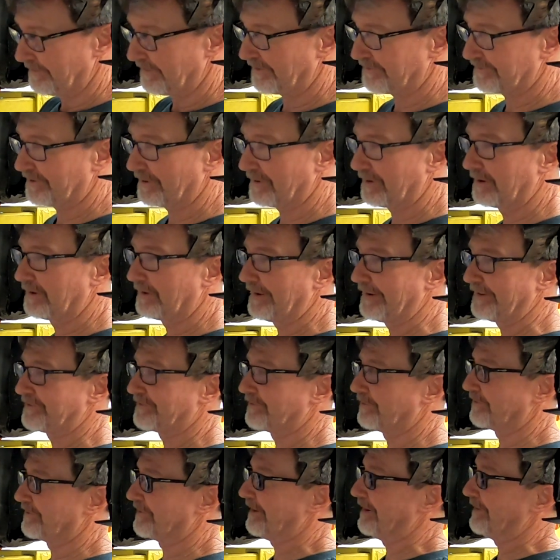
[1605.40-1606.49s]
just a little
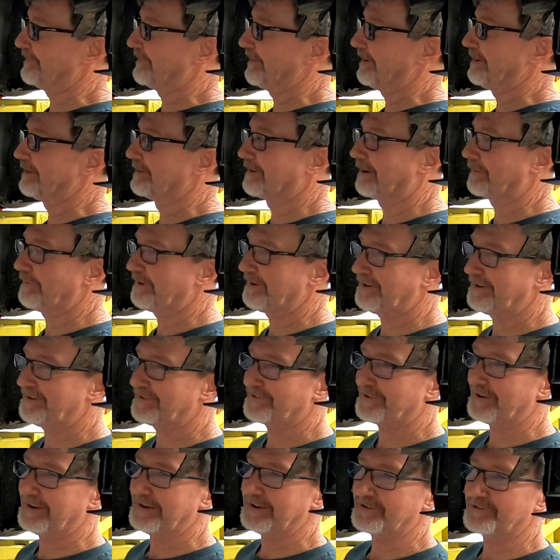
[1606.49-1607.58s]
extra safety. I mean,
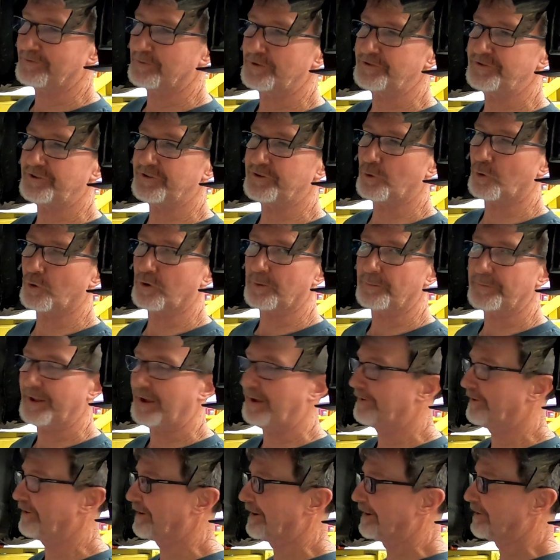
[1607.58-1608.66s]
these things, once you torque them
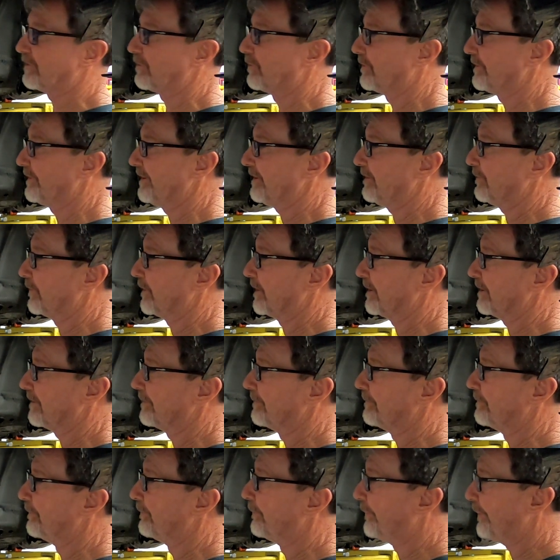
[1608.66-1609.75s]
down, they're not going anywhere,
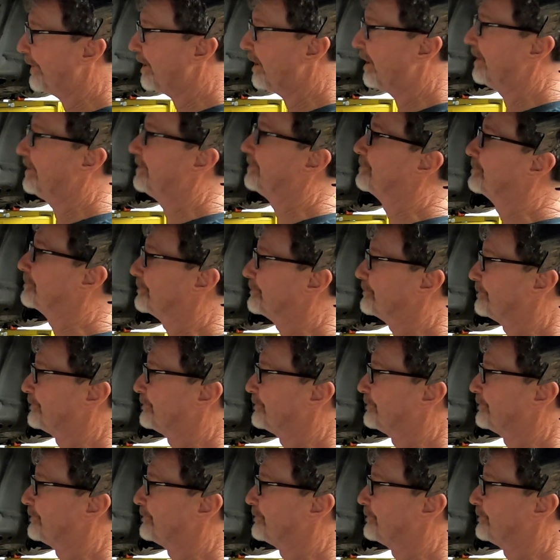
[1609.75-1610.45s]
but